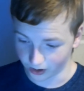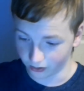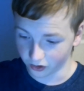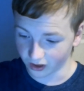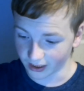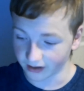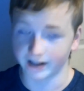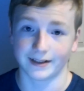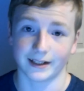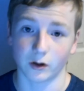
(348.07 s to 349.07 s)
It looks like a
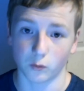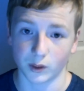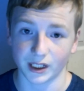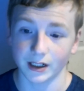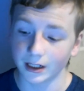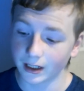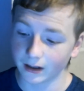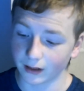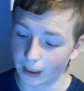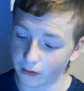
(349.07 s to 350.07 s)
Nintendo Wii,
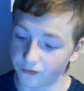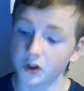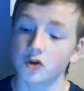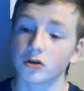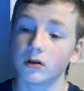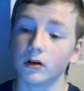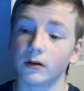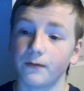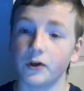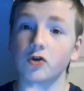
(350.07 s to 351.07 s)
like a
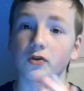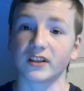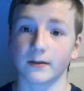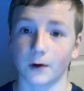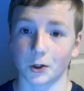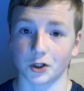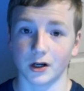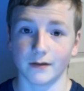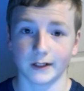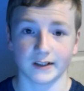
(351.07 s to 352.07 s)
futuristic version
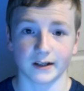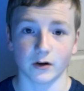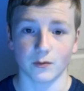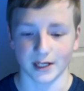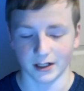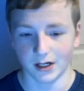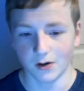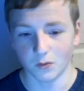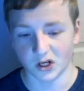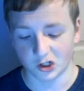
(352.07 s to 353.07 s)
of a Nintendo Wii,
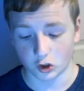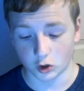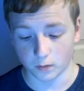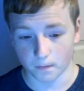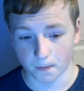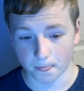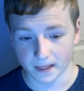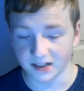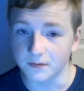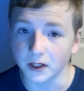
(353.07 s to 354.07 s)
which
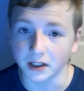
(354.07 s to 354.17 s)
is funny to